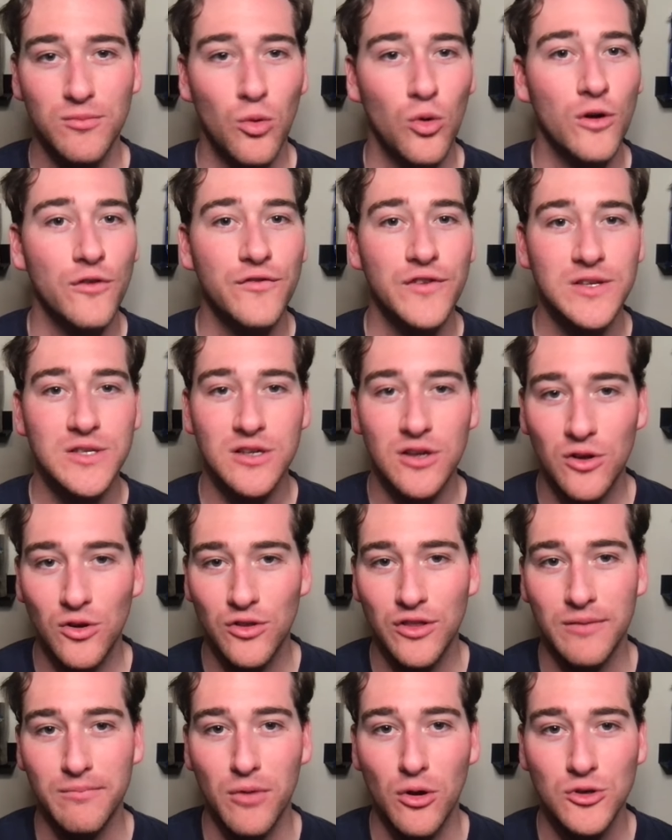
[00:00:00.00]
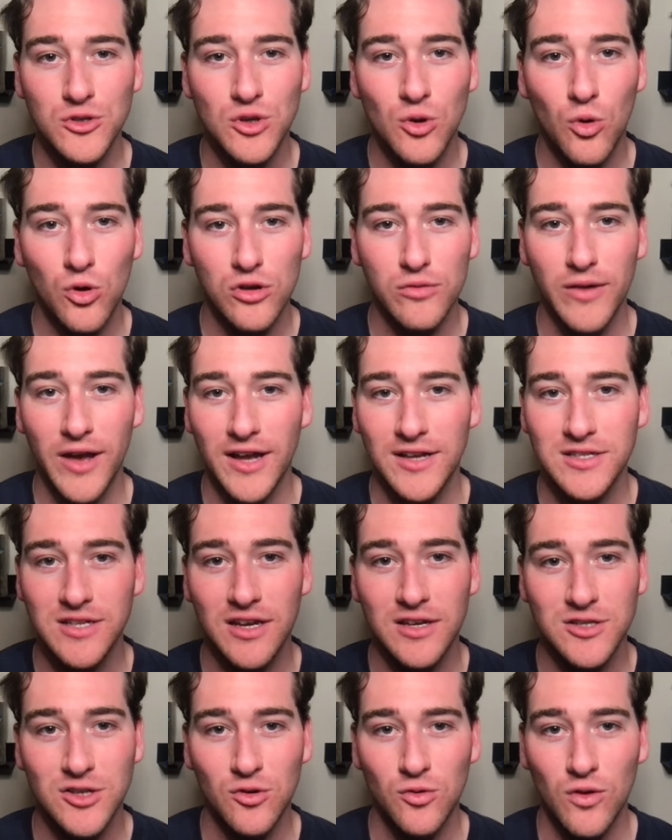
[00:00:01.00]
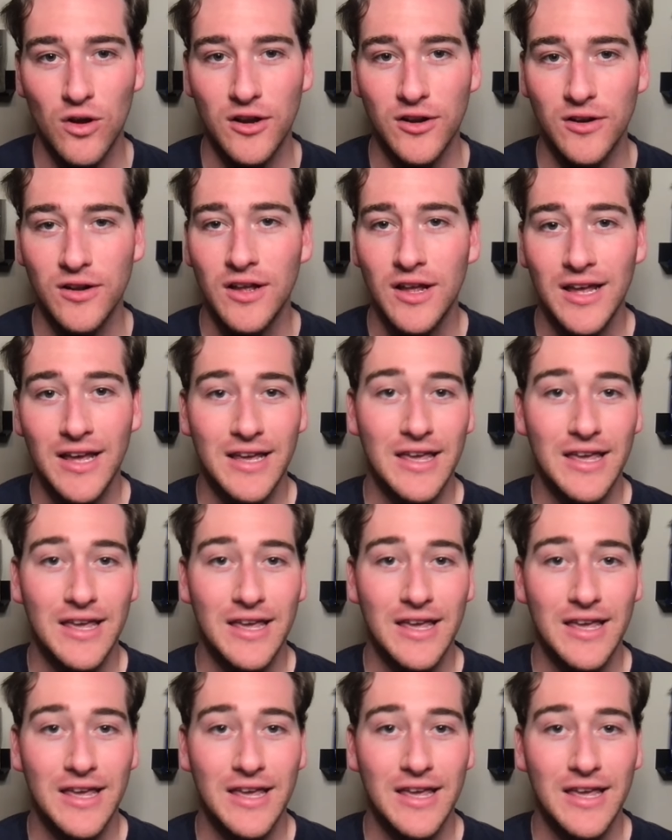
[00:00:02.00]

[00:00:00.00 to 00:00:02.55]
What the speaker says: more physical than most quarterbacks as a runner,